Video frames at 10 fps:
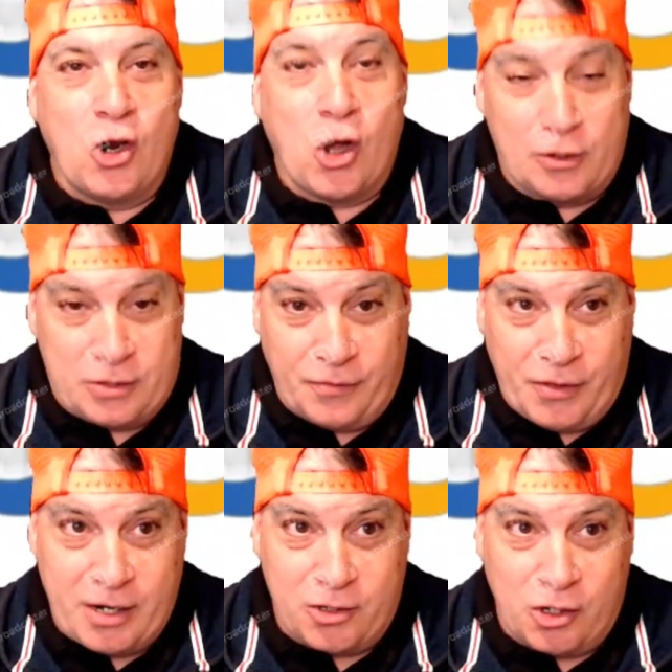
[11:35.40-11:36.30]
lots
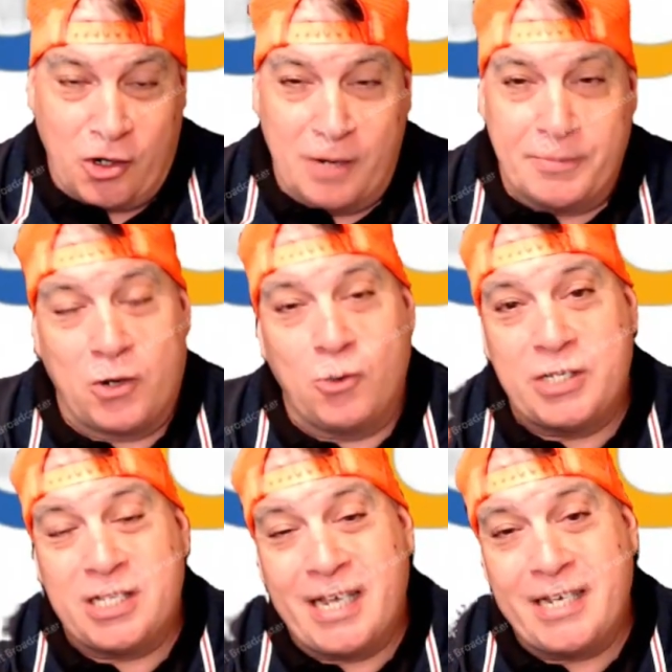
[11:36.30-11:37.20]
of things online, but of
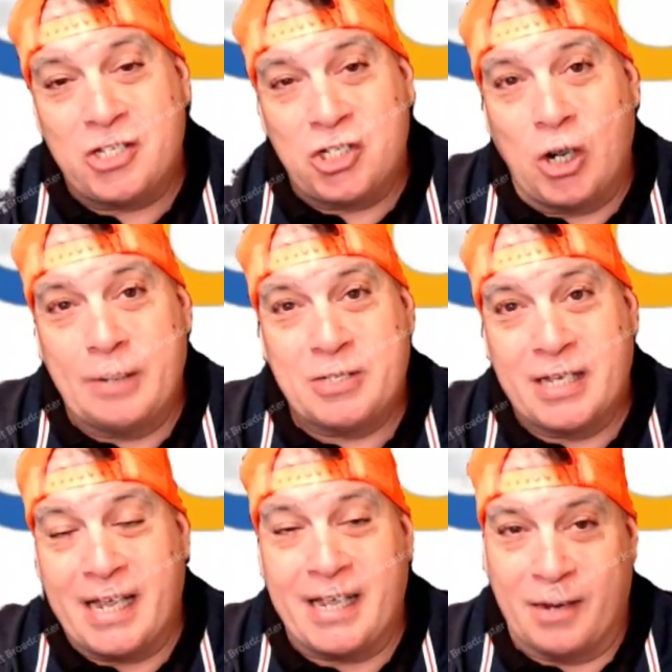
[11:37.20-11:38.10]
course it takes time
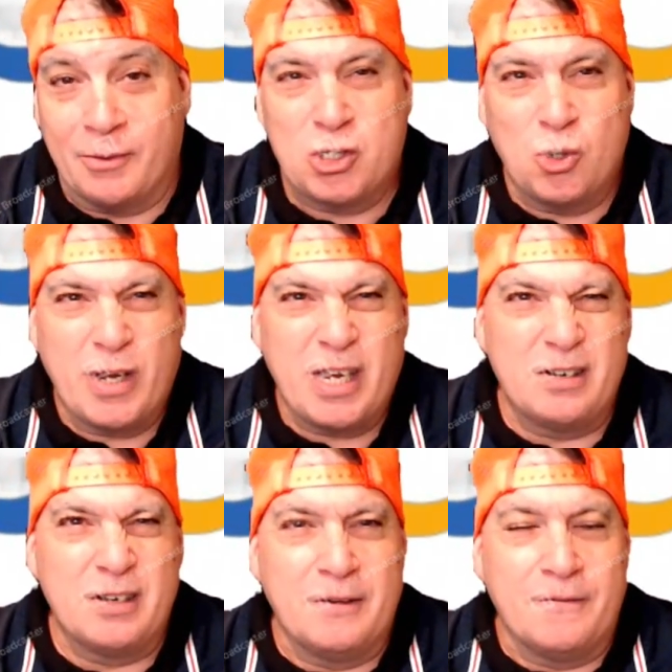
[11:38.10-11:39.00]
to get here. We're
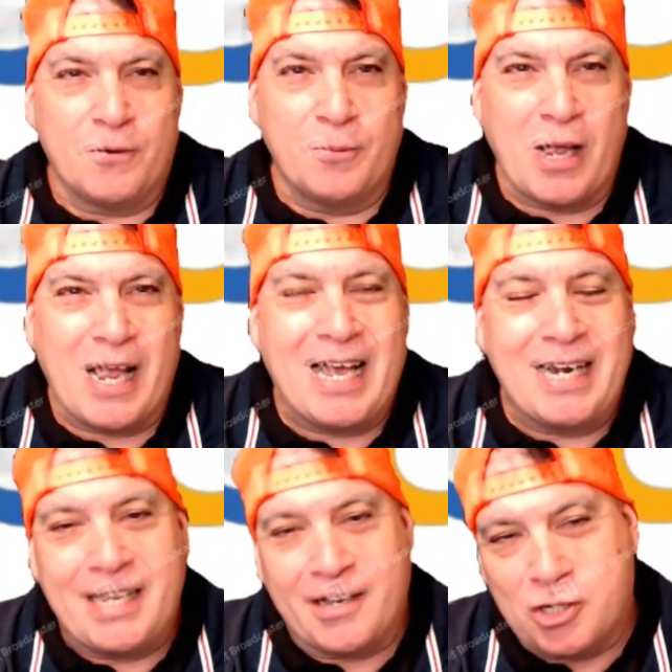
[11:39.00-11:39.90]
talking from like
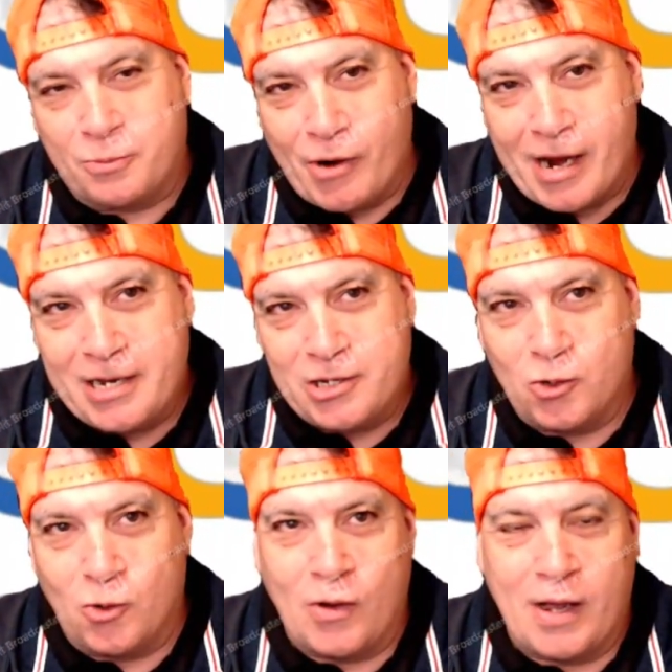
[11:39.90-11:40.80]

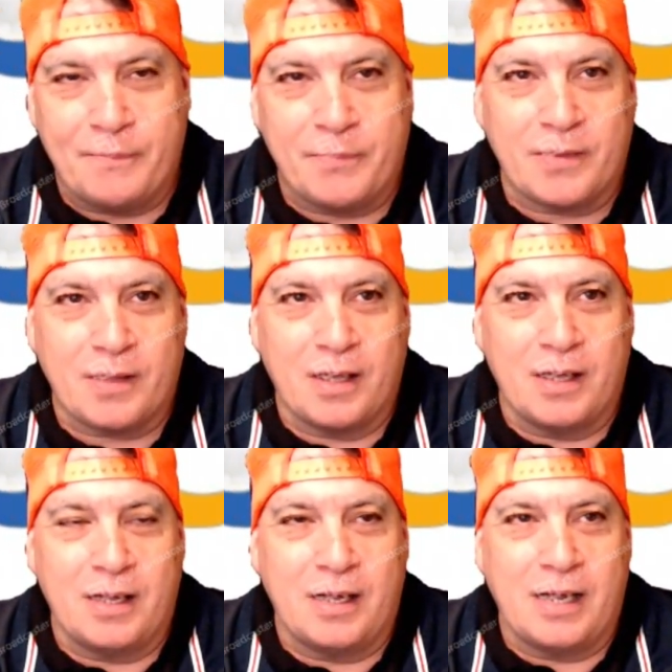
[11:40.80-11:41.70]
AliExpress or
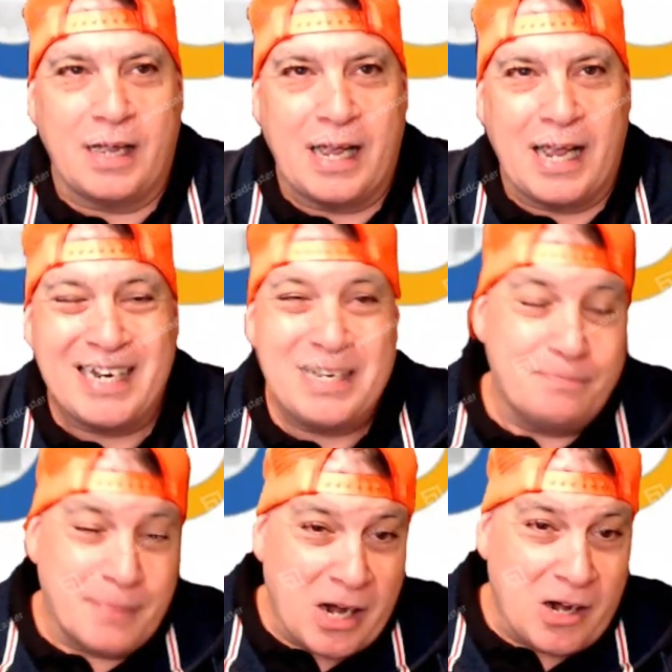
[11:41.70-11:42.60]

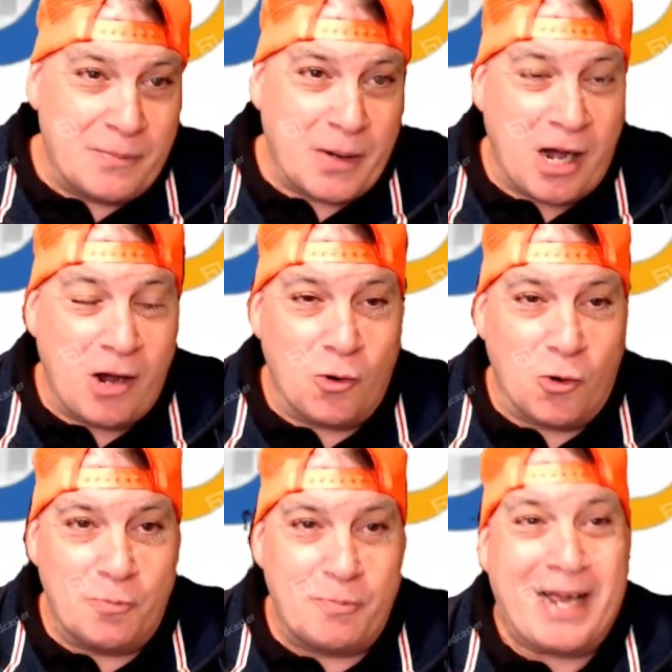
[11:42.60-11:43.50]
Alibaba
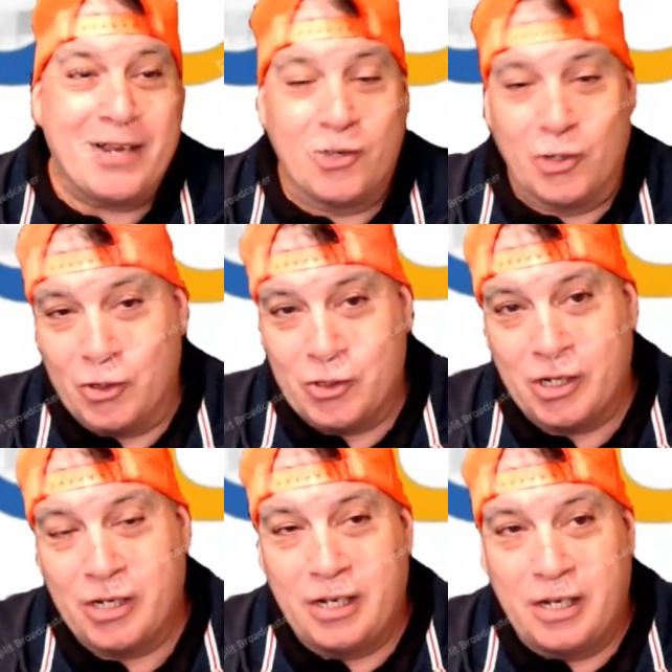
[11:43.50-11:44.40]
or
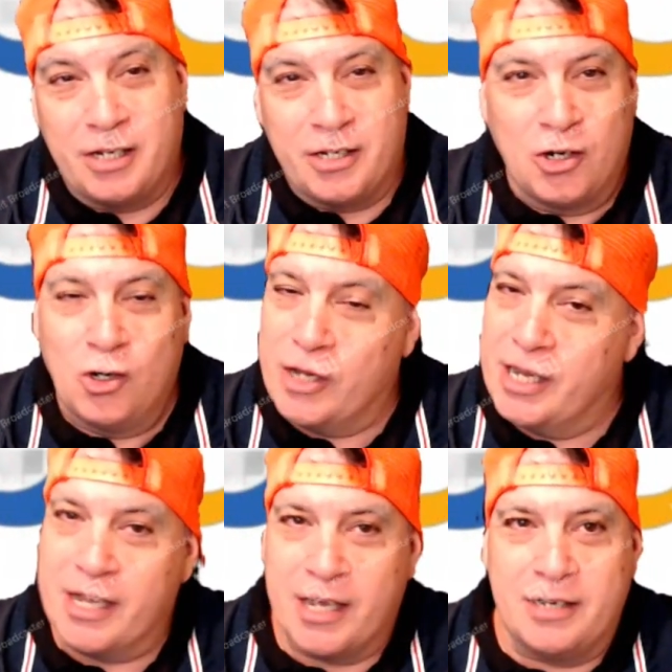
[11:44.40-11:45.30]
Banggood. You're
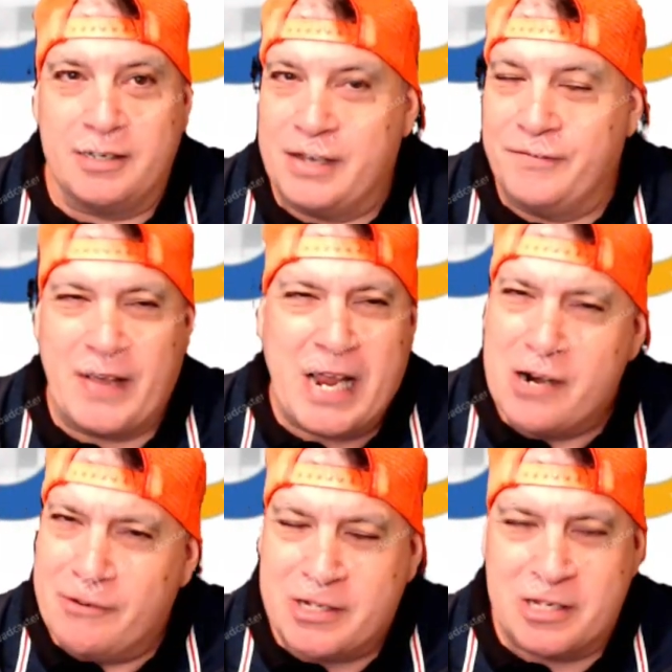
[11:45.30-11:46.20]
looking at, it
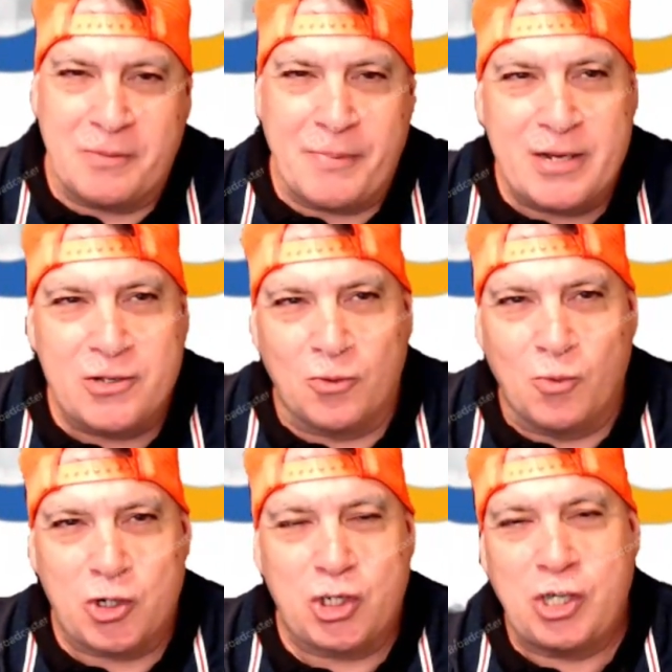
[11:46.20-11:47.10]
varies, it depends
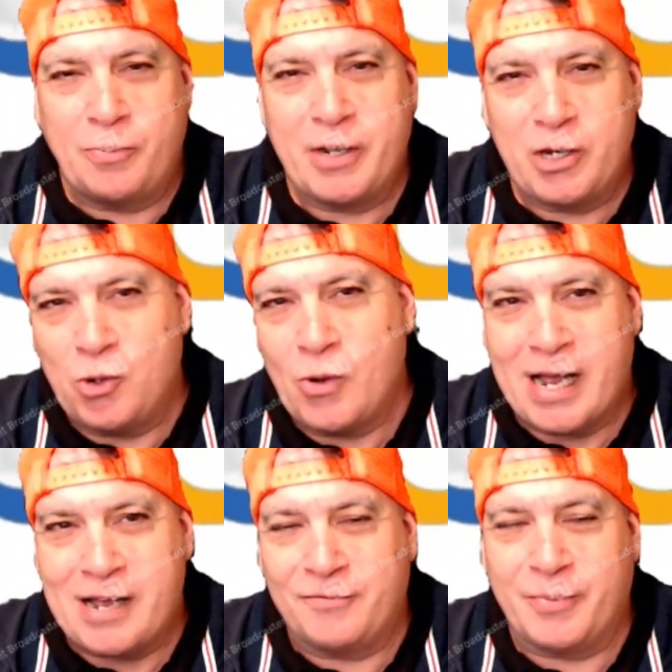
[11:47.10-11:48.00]
on what shipping you
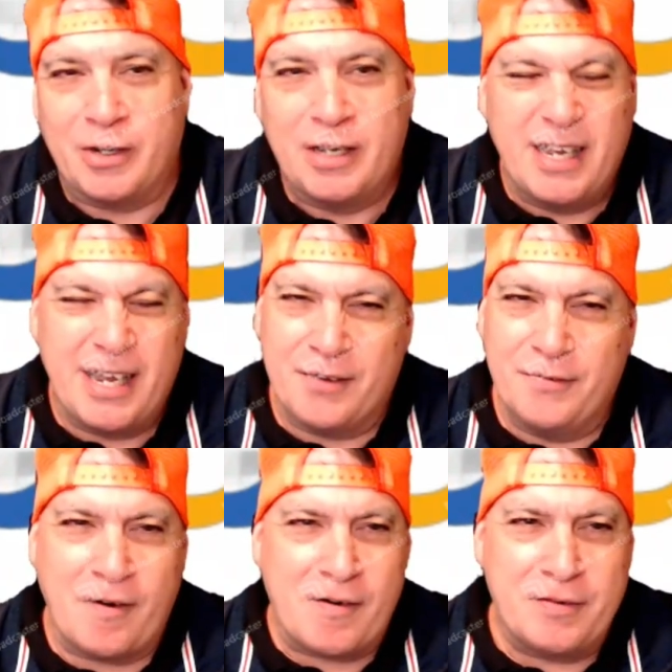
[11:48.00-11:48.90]
have, but
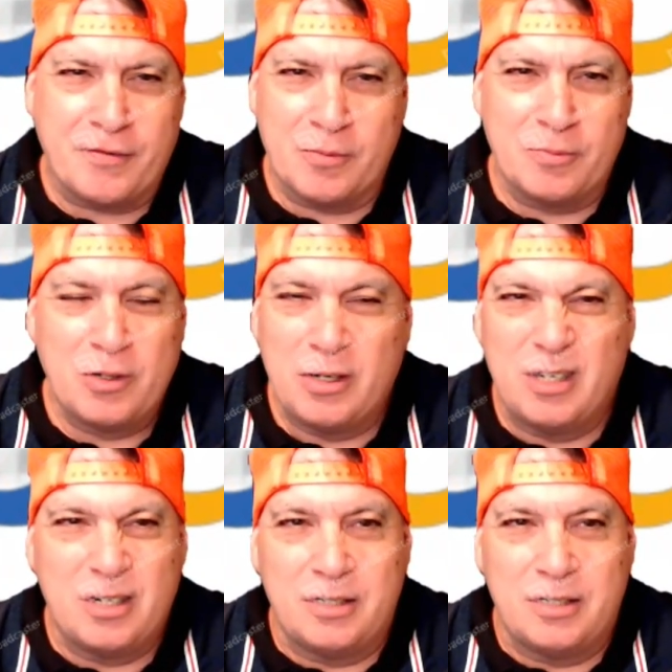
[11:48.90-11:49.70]
it can vary from